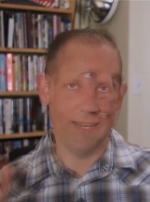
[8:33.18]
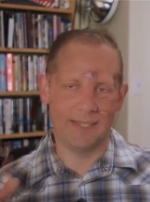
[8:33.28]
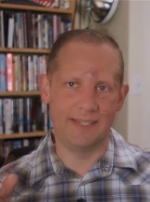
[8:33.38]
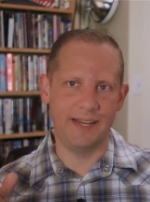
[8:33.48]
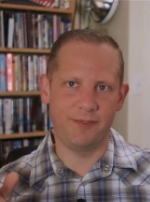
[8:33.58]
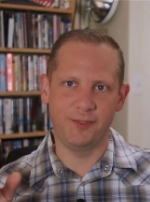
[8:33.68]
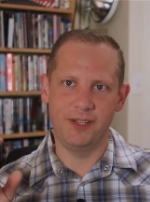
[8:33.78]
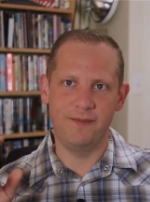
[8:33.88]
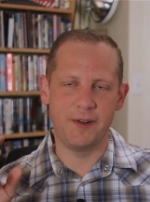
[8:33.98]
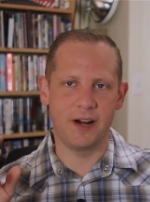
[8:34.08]
It's
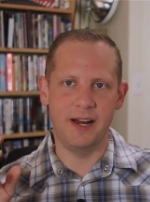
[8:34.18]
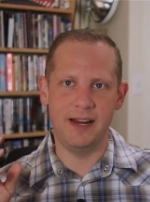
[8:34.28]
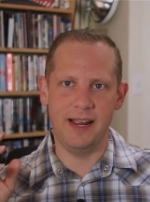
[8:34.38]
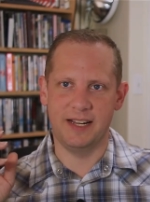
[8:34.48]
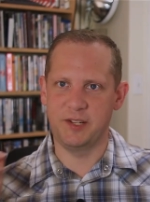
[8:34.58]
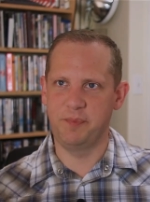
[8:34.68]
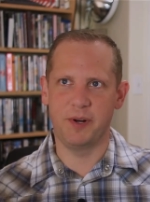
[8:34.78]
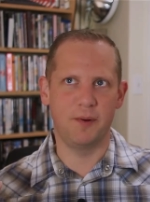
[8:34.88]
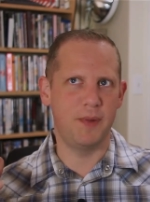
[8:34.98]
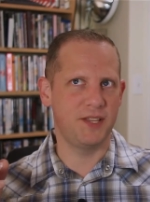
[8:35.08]
definitely very
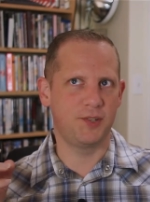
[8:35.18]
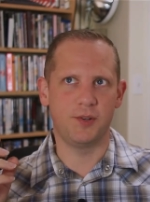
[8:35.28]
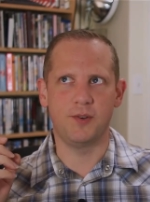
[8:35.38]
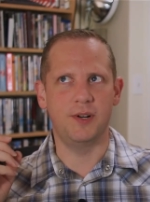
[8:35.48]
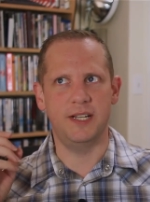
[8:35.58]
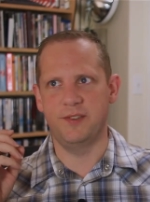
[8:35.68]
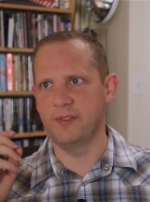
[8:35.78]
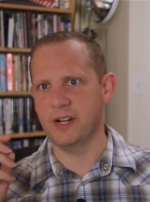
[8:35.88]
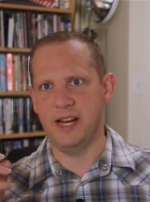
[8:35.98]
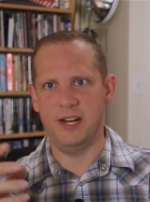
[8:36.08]
experimental. It's
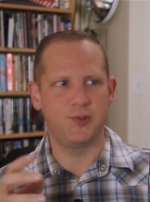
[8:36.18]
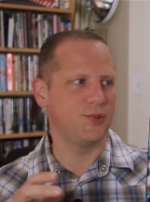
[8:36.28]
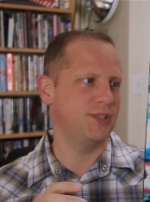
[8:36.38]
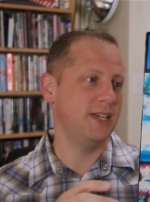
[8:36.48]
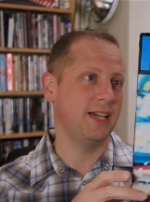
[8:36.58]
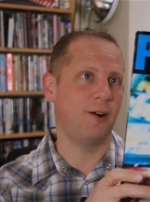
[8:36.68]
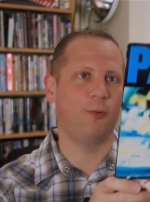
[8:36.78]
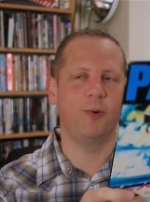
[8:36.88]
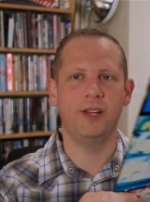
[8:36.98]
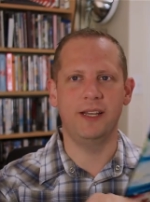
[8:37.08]
very interesting. I
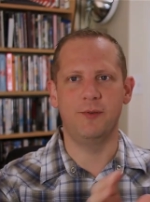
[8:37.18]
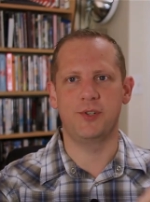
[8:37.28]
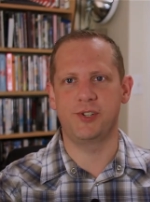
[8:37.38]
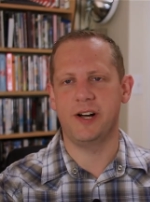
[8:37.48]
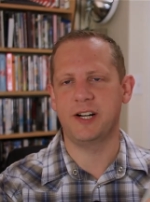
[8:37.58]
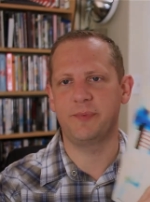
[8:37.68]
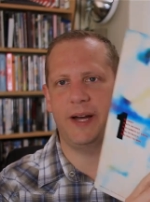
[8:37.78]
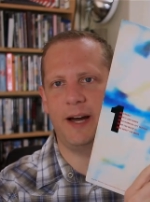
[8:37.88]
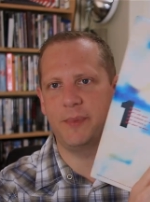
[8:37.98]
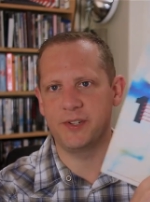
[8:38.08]
really was shocked by
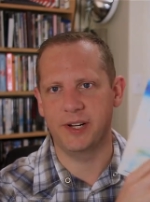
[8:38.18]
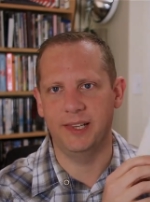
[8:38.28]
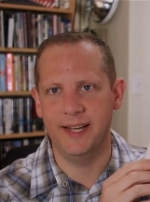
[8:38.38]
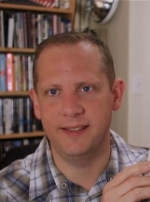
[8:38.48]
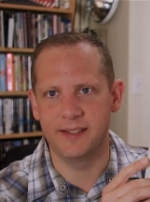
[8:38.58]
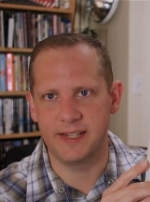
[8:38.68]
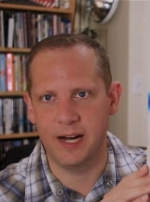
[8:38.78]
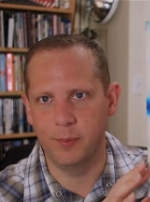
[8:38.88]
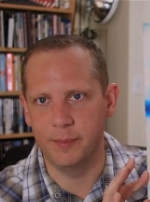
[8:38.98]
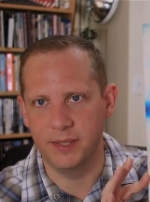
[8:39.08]
how much I like this
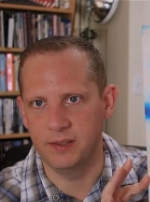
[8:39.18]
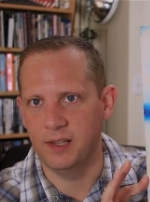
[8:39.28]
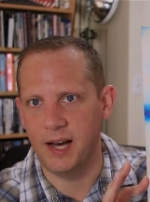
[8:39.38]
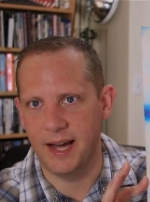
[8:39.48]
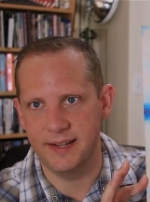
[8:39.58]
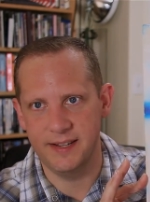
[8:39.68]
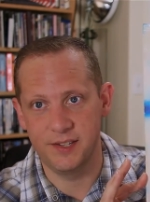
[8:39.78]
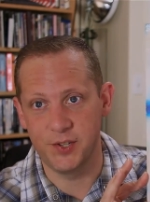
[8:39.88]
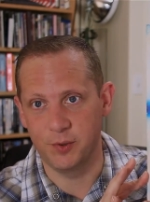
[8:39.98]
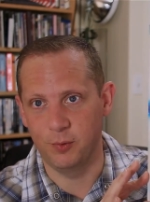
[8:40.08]
album a lot.
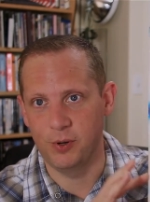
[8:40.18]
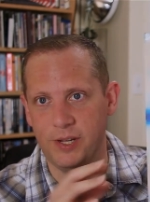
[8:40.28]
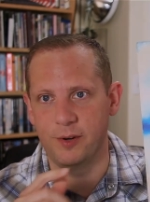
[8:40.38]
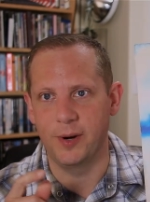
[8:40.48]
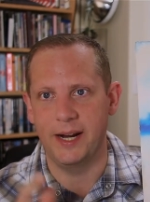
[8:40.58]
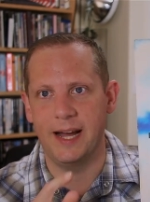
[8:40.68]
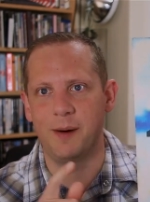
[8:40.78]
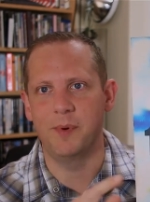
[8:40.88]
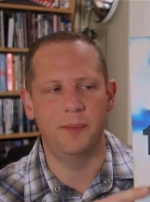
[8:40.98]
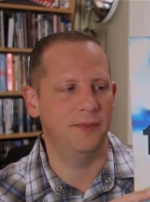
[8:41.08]
This is a really great
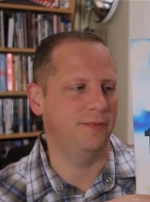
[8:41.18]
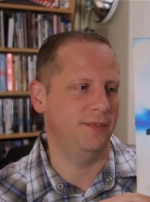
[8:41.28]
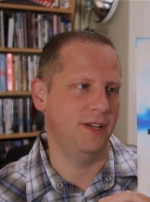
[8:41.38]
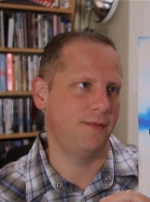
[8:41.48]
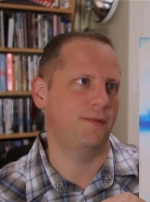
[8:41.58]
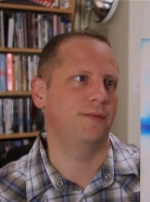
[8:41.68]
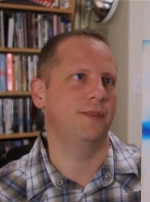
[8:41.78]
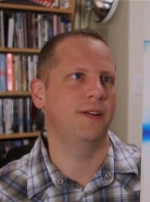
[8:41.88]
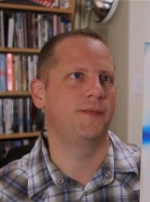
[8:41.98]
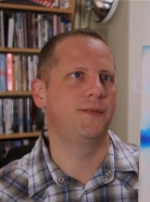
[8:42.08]
album. If if
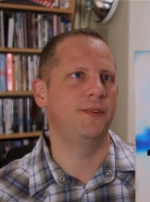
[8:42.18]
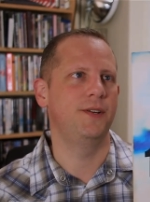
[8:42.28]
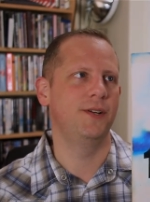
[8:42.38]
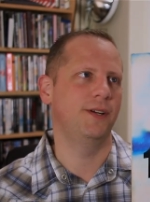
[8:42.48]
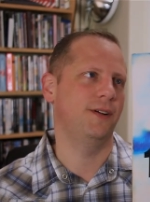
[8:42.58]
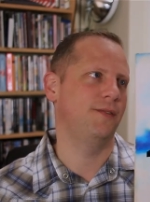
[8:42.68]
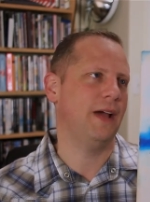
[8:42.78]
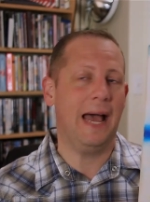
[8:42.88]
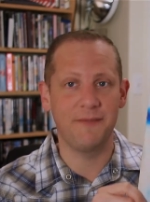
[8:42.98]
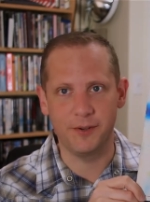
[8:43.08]
if you, you know if you
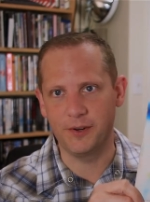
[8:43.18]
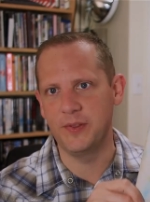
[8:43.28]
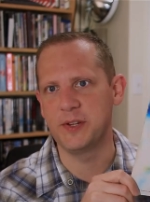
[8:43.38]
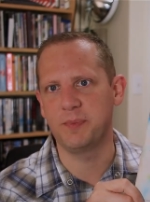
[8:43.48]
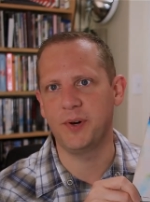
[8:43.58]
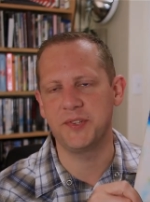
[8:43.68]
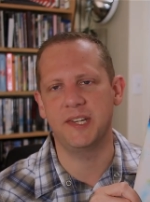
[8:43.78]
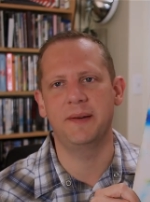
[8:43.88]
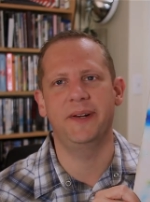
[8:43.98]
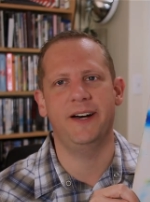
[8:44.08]
haven't heard this Paul
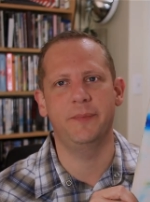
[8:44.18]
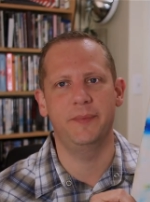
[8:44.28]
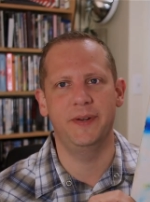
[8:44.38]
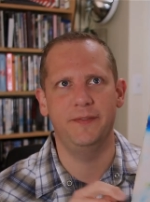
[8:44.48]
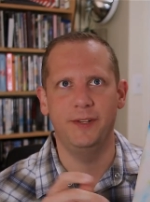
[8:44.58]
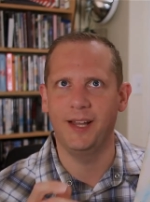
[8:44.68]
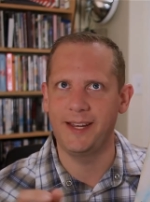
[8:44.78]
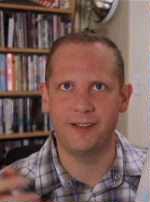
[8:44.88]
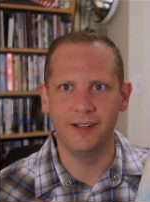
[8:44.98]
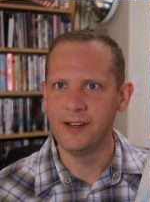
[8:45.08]
Simon album and you
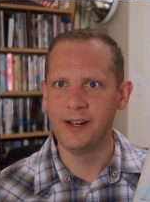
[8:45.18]
like